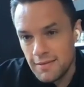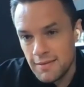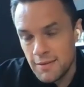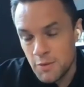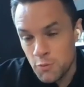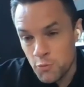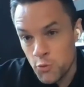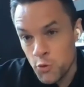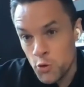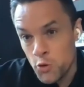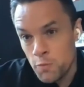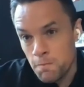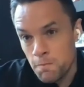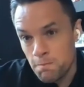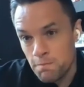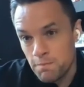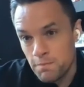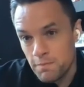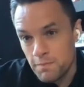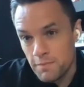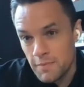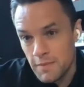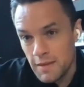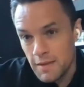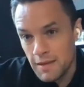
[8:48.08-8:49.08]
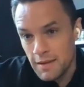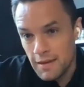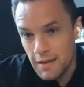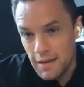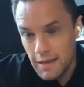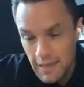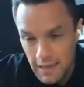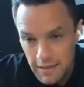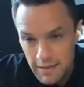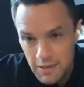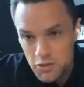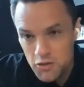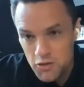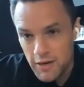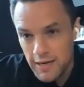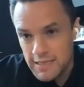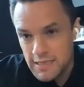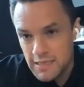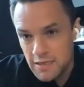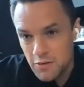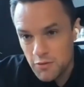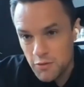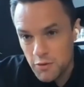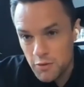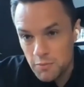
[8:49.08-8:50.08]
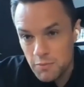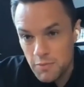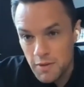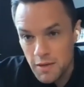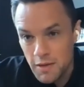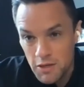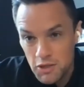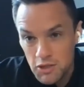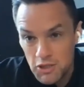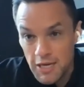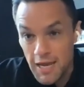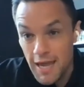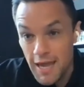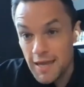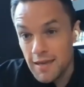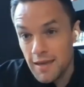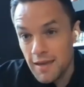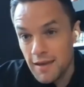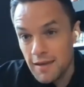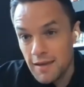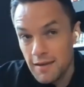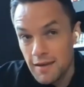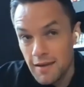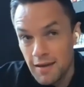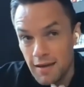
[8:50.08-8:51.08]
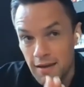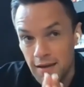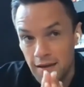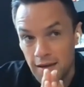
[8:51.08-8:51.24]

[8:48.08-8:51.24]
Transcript: the room in the dressing room shaking